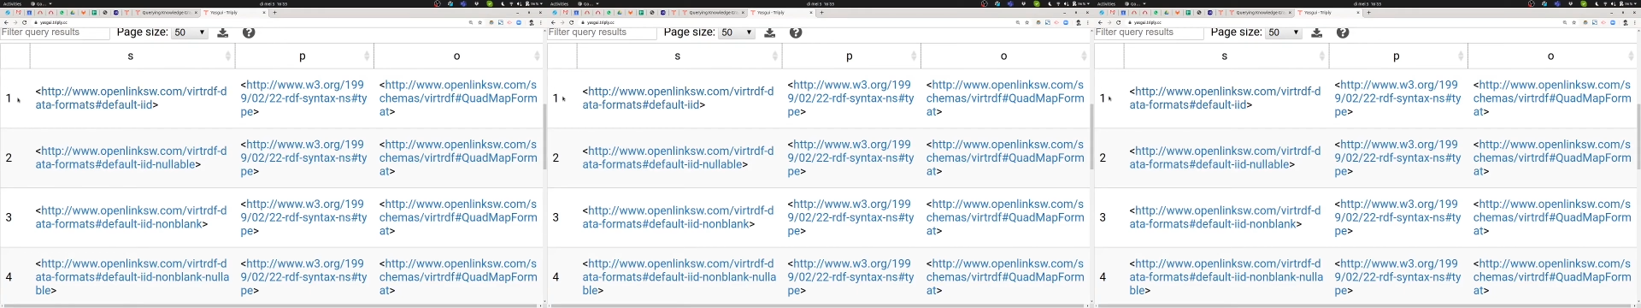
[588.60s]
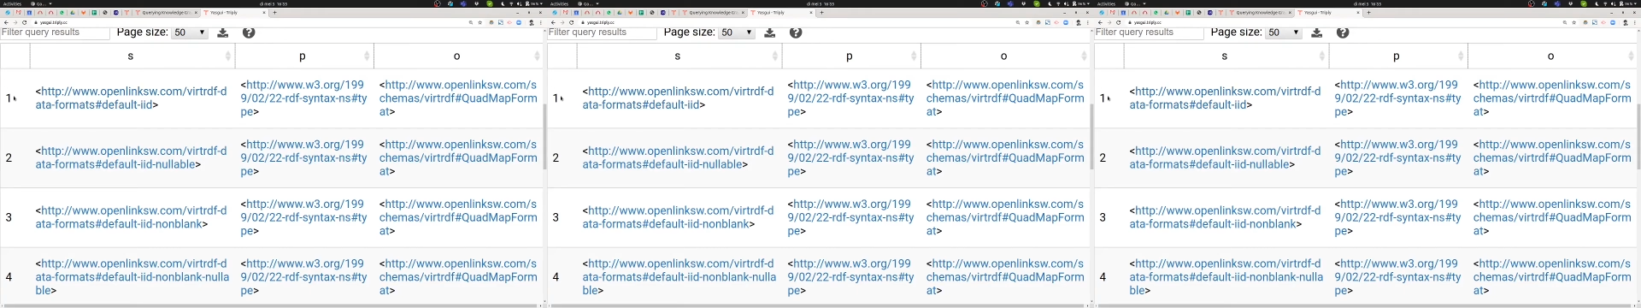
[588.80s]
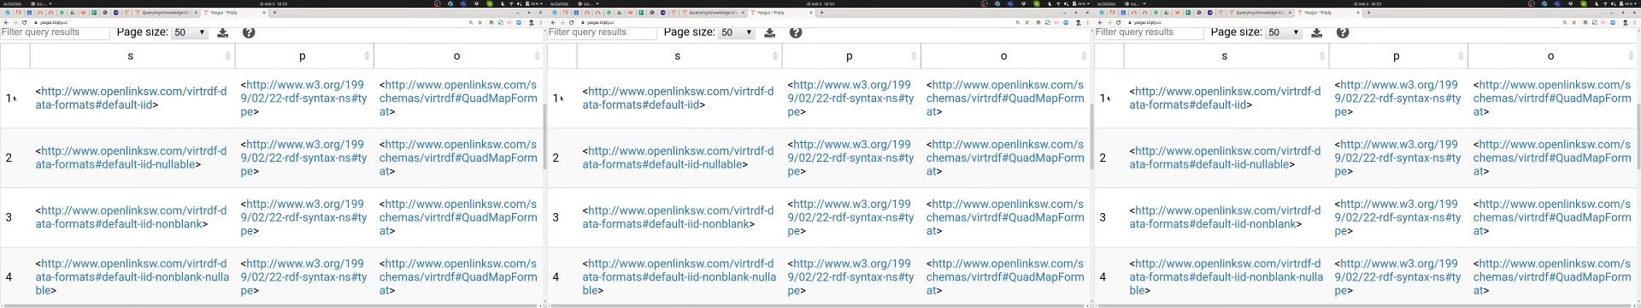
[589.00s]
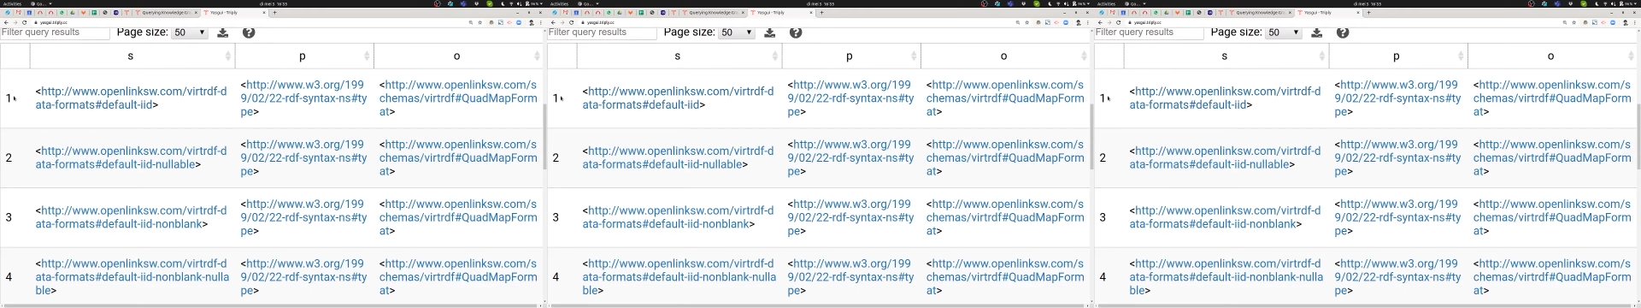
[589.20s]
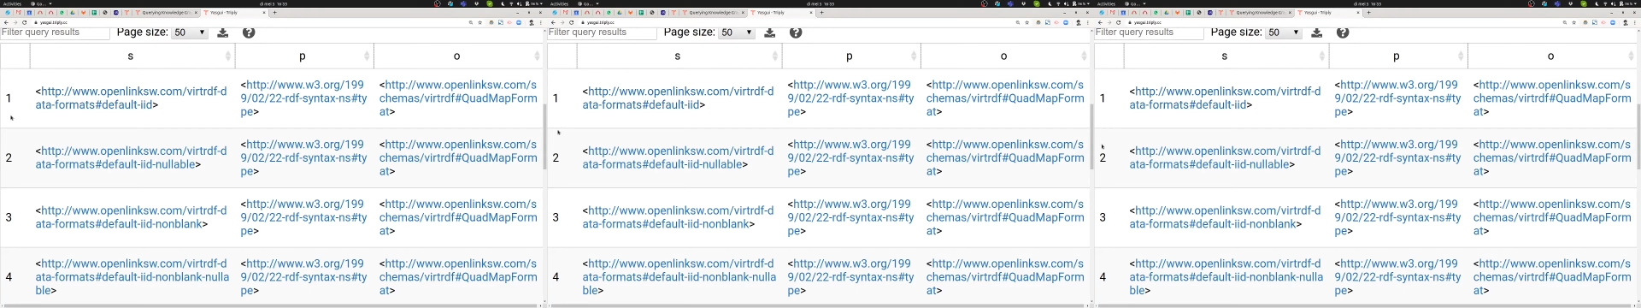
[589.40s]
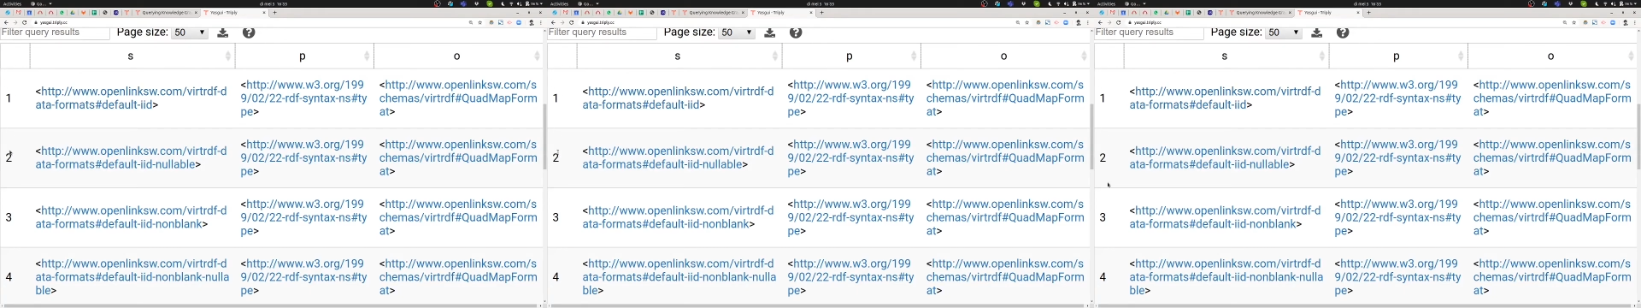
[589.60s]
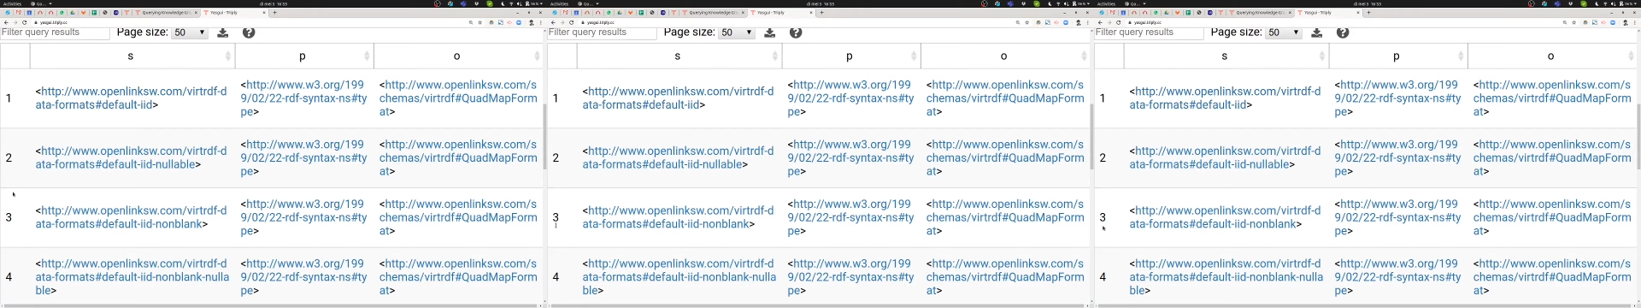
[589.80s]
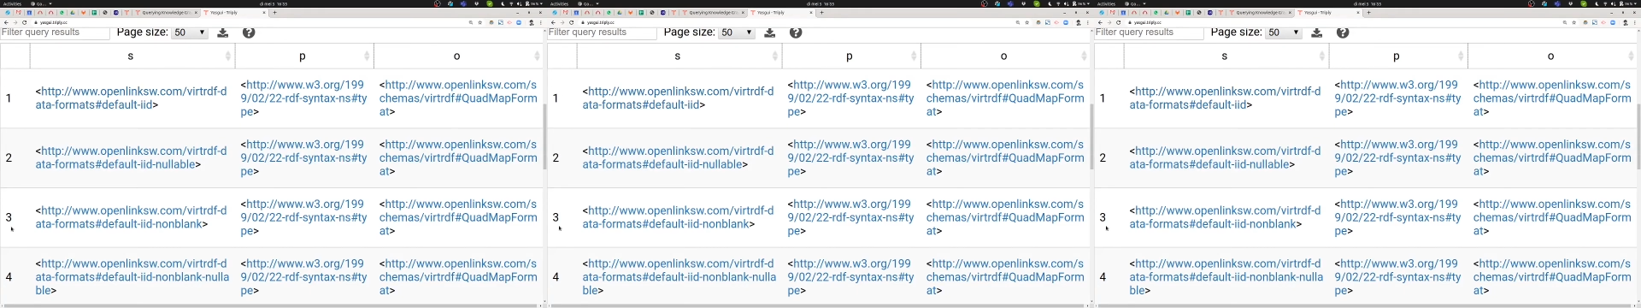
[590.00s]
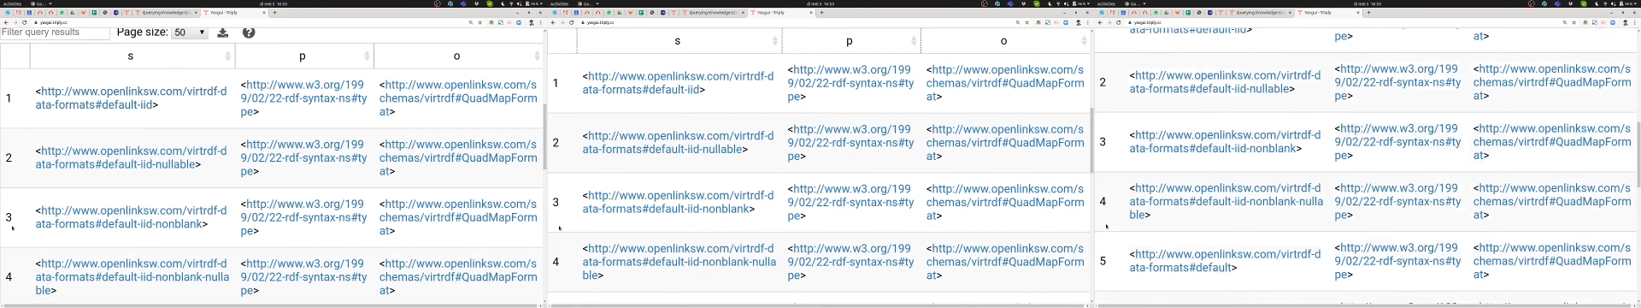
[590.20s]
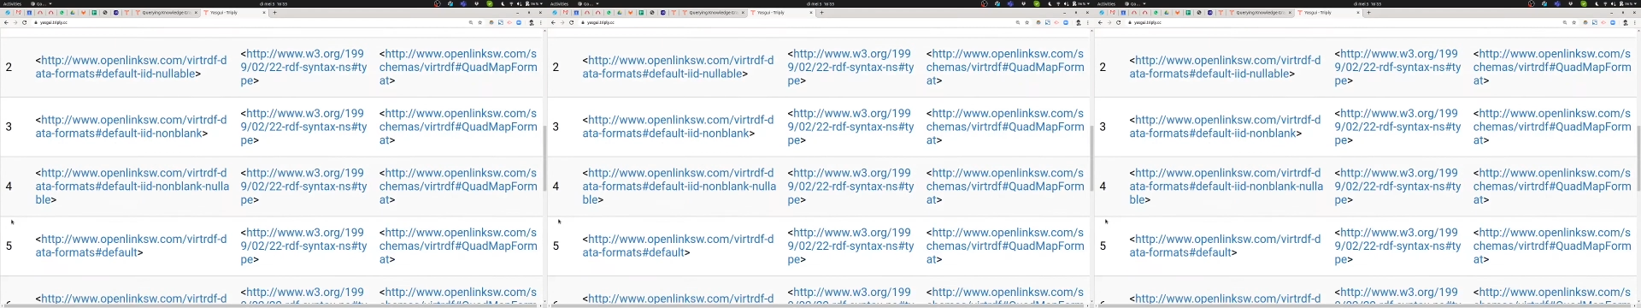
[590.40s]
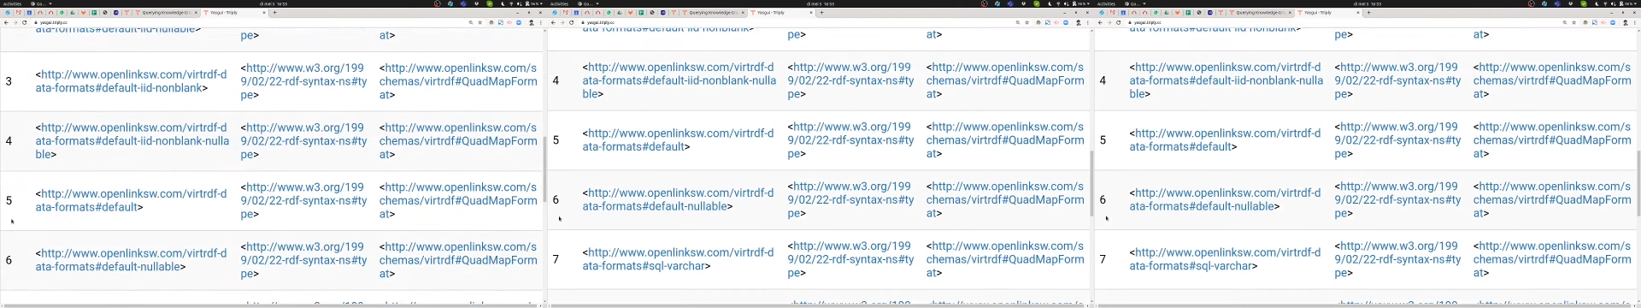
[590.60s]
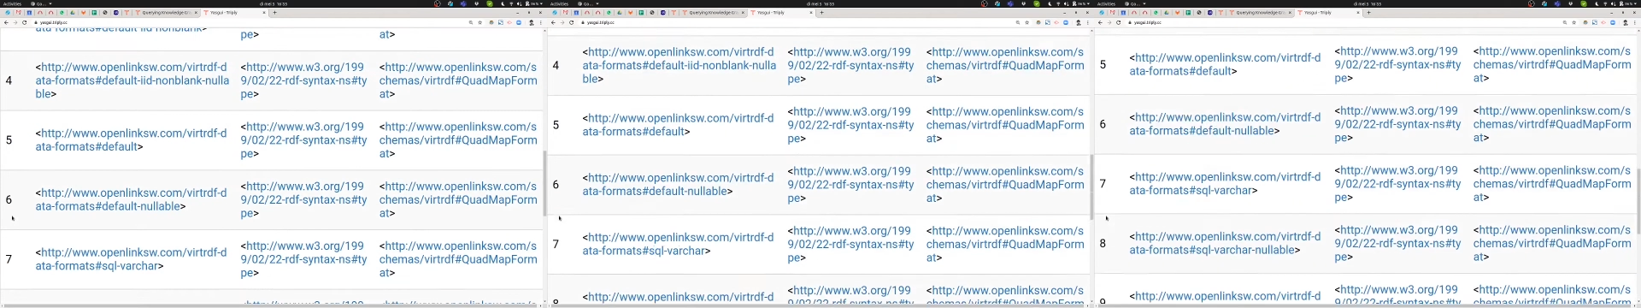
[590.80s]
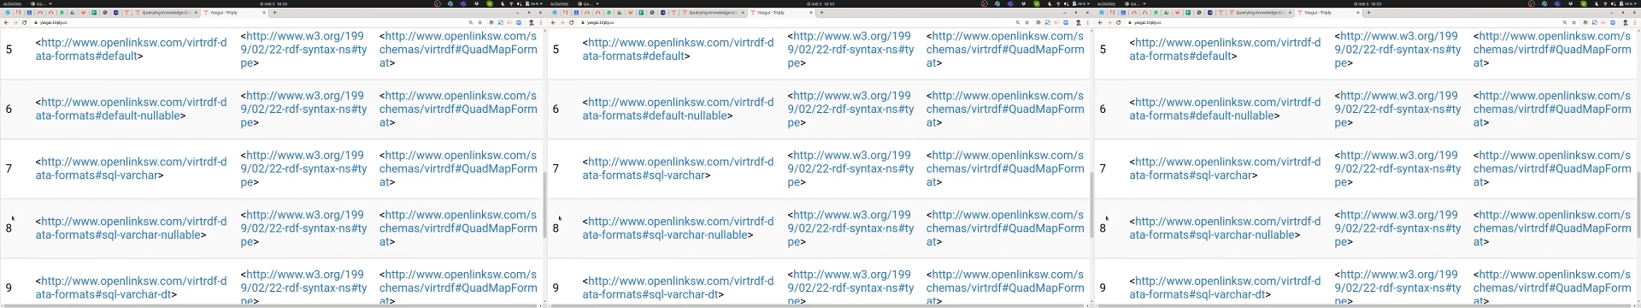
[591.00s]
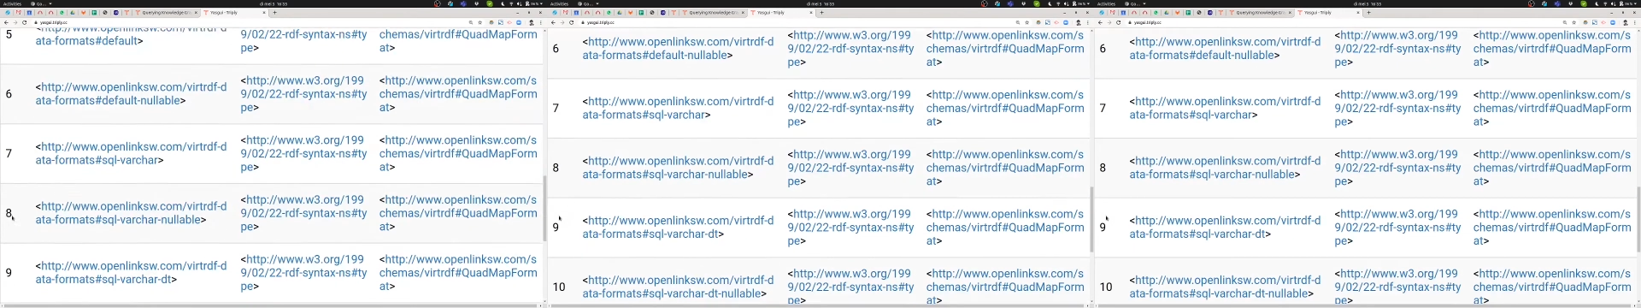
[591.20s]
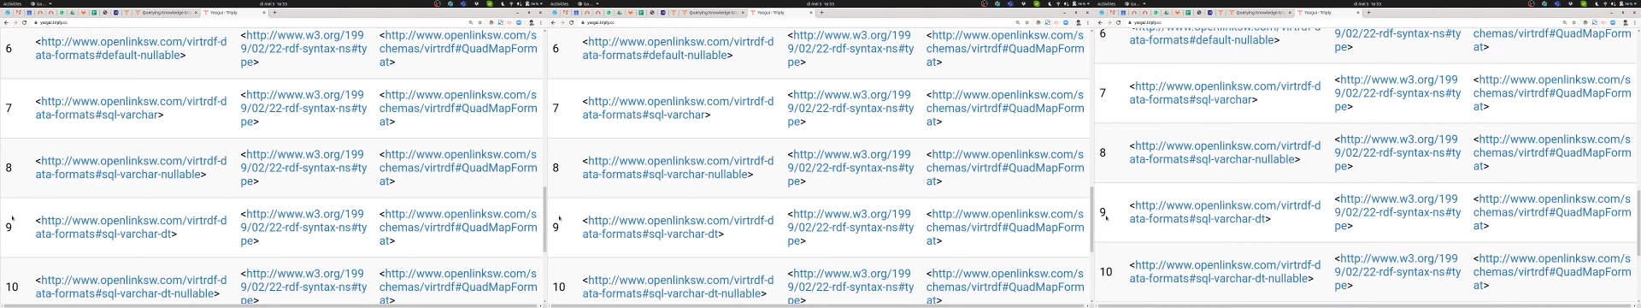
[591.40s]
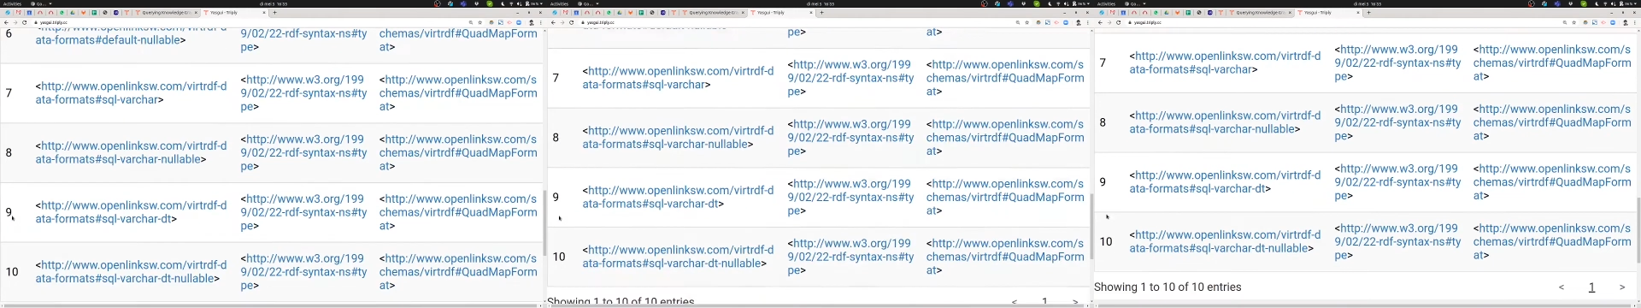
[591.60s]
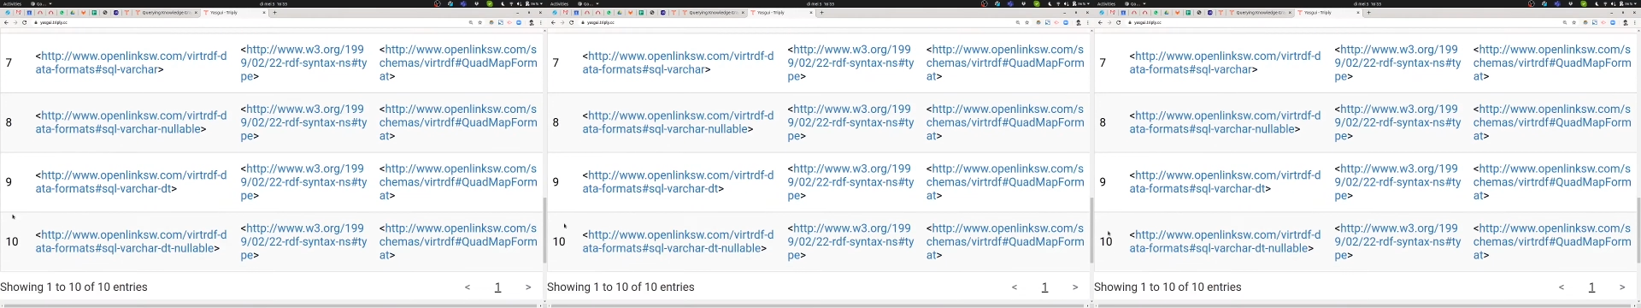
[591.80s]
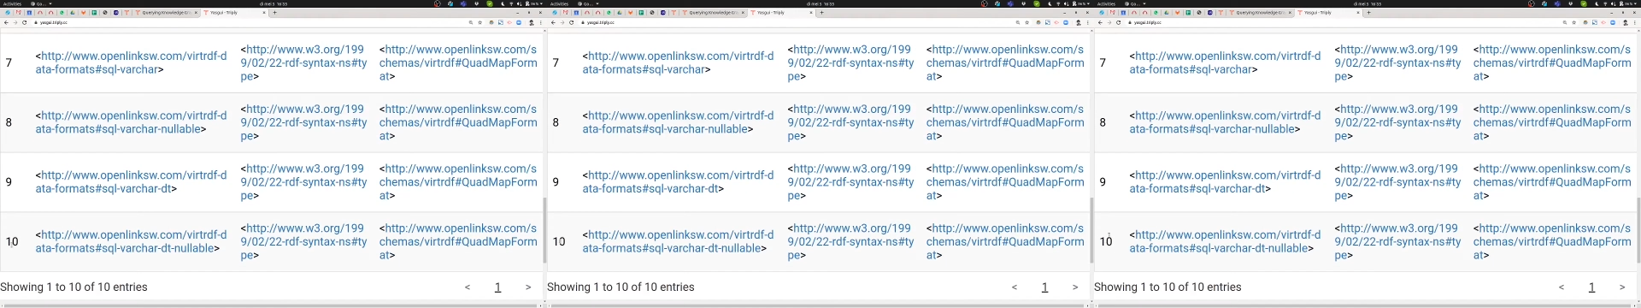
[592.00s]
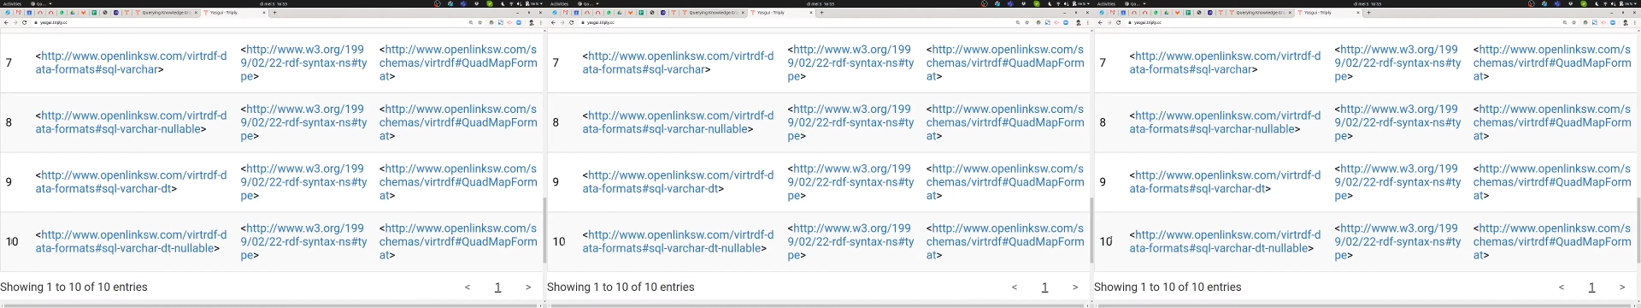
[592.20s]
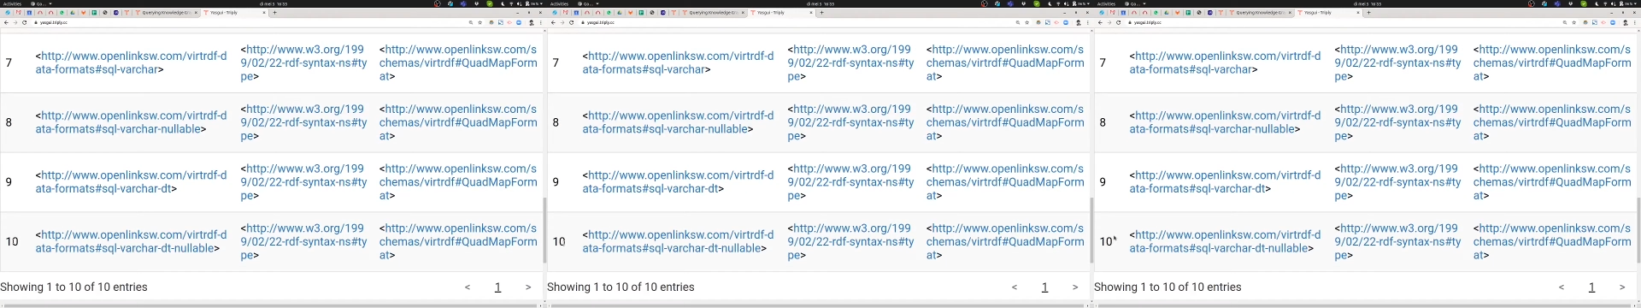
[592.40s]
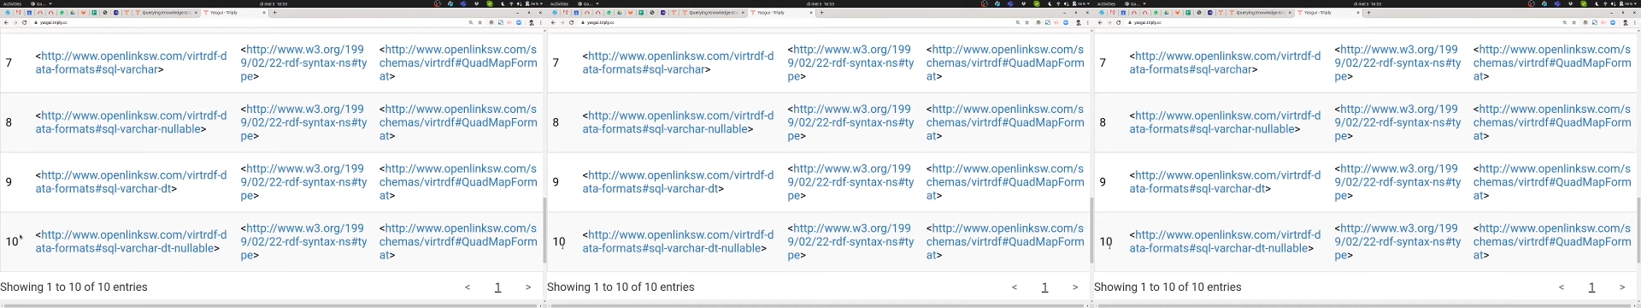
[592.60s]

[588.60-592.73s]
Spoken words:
Nobody's mouth can be seen.